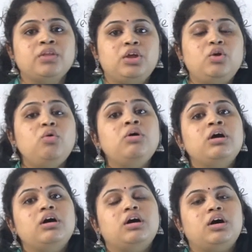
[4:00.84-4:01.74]

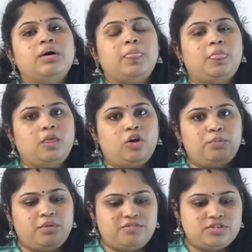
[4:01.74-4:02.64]

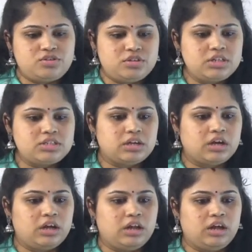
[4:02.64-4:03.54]
not professionals,
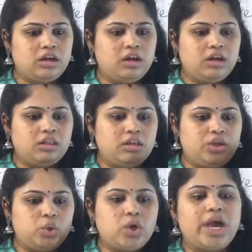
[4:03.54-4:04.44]

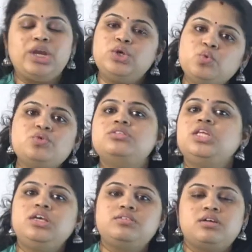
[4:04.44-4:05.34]
you can use
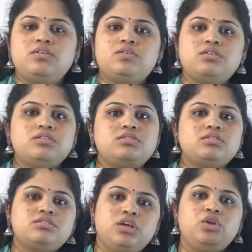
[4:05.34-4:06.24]
these
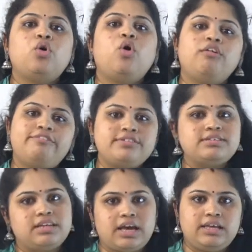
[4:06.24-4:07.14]
sentences in
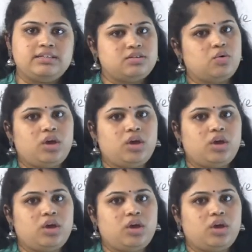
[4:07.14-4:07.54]
office lines.